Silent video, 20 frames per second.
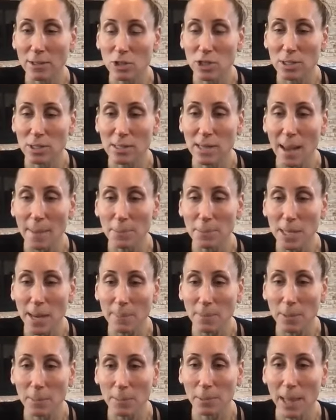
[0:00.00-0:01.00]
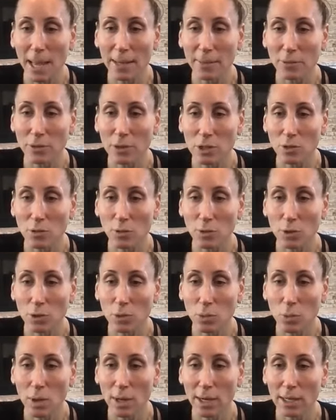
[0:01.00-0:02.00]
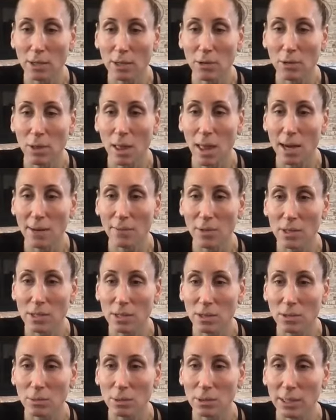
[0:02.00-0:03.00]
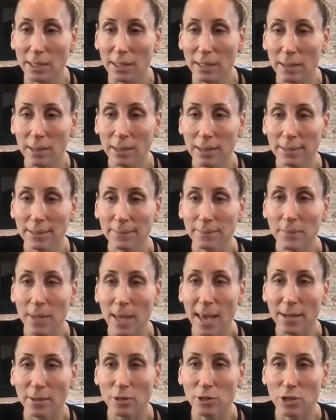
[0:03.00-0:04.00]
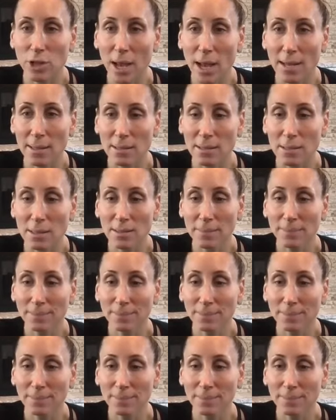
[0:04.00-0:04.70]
Just step to plank for this first one. I know a lot of us are really energized.